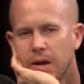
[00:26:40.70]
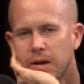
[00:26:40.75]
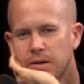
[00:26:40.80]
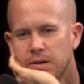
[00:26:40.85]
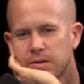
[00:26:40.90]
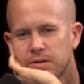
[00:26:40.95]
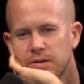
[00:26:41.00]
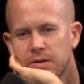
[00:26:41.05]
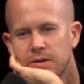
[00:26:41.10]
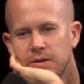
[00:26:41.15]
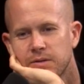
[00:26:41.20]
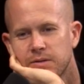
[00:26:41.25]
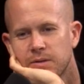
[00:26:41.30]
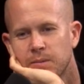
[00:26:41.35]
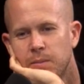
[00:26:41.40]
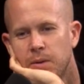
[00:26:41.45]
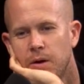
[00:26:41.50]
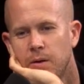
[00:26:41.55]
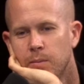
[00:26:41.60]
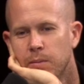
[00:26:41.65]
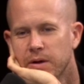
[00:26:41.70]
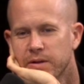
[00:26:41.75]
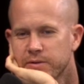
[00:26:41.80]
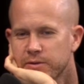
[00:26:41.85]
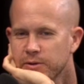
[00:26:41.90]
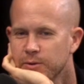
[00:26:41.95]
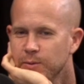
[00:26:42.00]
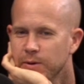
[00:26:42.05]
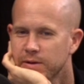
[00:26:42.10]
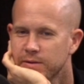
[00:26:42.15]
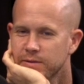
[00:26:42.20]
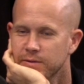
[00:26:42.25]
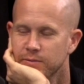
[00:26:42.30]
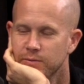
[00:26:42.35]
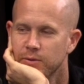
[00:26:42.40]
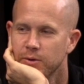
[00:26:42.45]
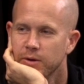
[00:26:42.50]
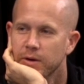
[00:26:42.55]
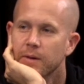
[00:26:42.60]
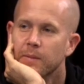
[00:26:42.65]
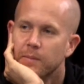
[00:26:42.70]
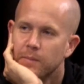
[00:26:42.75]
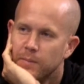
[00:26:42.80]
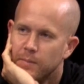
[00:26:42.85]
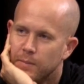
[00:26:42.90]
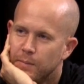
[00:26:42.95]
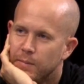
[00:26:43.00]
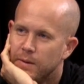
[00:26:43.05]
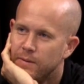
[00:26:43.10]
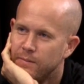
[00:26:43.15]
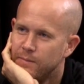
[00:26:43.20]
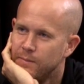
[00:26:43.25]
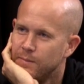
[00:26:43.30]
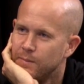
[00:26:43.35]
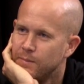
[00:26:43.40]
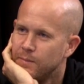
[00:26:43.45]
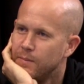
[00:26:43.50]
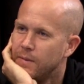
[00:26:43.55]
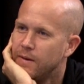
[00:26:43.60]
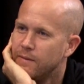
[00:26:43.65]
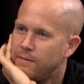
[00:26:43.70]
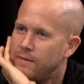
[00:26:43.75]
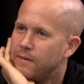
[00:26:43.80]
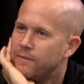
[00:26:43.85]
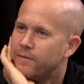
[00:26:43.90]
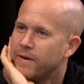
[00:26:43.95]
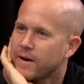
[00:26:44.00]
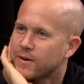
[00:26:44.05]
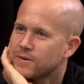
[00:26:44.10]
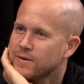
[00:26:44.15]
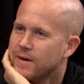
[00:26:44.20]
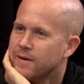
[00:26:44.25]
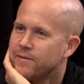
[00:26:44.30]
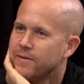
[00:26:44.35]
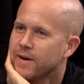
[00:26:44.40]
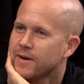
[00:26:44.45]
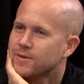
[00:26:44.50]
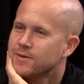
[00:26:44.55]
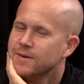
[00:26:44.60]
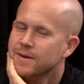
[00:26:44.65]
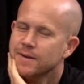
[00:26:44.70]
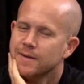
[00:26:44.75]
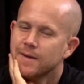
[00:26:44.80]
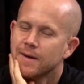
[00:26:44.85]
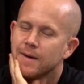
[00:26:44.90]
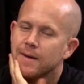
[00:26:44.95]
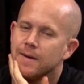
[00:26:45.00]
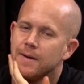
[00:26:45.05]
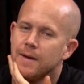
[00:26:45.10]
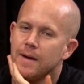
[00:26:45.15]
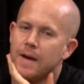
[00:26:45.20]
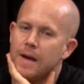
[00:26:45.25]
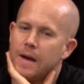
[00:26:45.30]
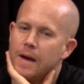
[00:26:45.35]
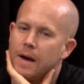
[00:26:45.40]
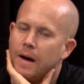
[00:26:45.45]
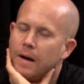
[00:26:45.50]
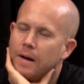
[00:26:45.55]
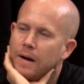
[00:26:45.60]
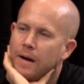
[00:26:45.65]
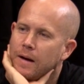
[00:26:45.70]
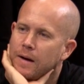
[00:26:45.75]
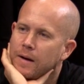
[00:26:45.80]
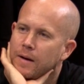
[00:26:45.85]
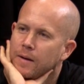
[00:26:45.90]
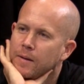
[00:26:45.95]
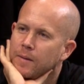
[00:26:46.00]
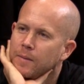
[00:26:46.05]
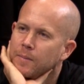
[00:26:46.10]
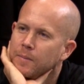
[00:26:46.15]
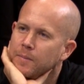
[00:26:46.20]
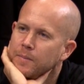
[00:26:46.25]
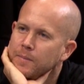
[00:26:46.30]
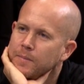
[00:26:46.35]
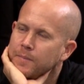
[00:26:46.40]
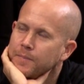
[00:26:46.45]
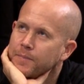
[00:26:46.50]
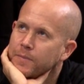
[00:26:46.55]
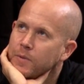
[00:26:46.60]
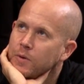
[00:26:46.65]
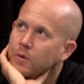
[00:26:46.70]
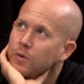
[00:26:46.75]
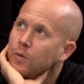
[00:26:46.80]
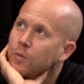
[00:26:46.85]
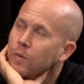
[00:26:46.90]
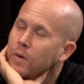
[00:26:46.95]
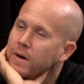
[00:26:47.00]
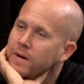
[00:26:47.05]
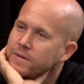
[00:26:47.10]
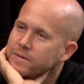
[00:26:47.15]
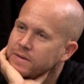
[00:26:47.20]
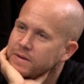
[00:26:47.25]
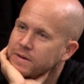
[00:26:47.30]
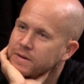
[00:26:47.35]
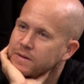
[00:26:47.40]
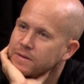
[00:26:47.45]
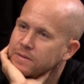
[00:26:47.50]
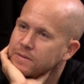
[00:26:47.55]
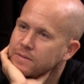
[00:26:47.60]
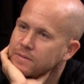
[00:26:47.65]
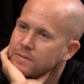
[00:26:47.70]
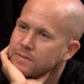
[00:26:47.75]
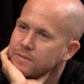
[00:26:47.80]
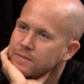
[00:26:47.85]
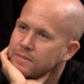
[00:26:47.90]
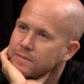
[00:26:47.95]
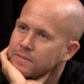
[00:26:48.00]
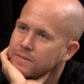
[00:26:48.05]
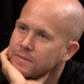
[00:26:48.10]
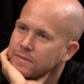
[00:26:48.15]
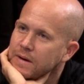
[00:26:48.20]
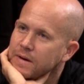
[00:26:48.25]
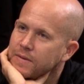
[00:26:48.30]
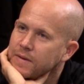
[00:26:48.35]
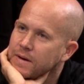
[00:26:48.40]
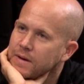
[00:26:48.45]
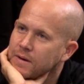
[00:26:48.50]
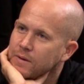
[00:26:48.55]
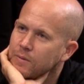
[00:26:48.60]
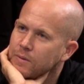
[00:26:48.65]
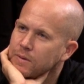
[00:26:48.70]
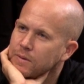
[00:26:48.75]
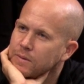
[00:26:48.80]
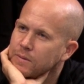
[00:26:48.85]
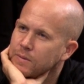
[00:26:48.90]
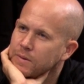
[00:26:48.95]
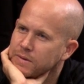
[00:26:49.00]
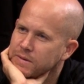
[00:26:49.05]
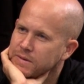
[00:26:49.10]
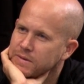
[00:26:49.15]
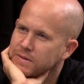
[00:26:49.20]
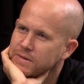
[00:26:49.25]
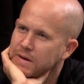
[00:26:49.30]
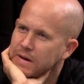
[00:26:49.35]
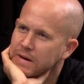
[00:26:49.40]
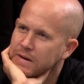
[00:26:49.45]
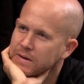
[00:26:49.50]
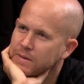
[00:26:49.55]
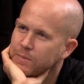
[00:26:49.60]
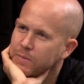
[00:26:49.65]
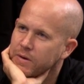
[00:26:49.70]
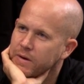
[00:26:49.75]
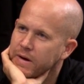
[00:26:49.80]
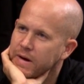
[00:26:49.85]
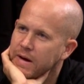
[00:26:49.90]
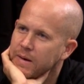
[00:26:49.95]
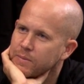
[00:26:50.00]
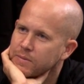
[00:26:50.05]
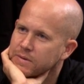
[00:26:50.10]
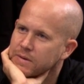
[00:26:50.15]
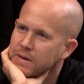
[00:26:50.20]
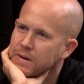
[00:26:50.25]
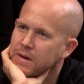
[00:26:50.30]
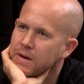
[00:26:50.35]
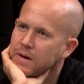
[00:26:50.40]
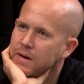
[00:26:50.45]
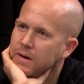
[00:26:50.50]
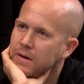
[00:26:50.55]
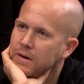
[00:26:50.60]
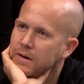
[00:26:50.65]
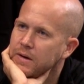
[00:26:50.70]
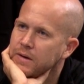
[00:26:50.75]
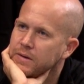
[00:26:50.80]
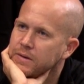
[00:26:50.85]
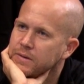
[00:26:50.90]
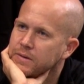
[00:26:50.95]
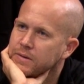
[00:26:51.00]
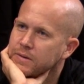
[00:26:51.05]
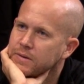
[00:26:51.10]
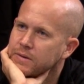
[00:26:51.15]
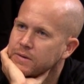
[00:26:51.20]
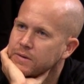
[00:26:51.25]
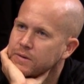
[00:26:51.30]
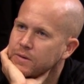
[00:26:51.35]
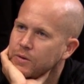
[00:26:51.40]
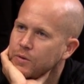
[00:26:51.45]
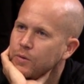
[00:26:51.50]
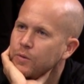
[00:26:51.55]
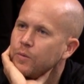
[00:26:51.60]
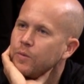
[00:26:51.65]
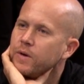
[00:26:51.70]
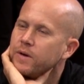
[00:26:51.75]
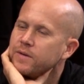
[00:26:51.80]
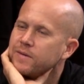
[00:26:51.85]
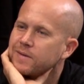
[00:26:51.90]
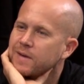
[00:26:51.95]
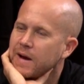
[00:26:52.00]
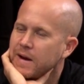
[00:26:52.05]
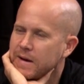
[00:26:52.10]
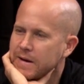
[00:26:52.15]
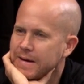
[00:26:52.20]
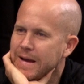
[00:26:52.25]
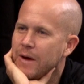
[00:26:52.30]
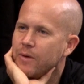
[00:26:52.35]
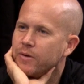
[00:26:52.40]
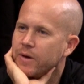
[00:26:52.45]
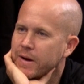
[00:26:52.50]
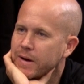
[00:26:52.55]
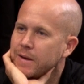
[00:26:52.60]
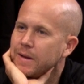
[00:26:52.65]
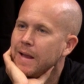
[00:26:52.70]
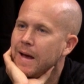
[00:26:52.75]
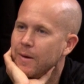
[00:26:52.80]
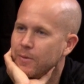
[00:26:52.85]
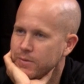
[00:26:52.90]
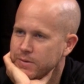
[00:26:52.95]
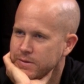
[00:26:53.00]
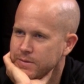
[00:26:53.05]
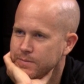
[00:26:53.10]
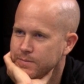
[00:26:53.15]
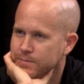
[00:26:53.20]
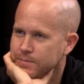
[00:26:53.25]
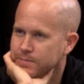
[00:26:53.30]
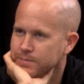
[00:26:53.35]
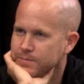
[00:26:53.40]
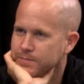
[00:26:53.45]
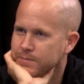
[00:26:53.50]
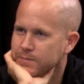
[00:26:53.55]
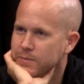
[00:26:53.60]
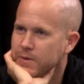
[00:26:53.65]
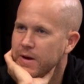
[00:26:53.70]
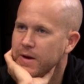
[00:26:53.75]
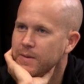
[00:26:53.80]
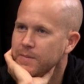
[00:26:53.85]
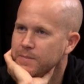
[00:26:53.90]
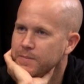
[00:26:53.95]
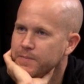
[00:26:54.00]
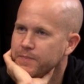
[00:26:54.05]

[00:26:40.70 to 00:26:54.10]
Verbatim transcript: And it's a it's a ball buster question for you. But well, we expect nothing less. Affectionately, um, who was it? I think it w- was it Sacca, perhaps, on who was kind of down on Klout, right?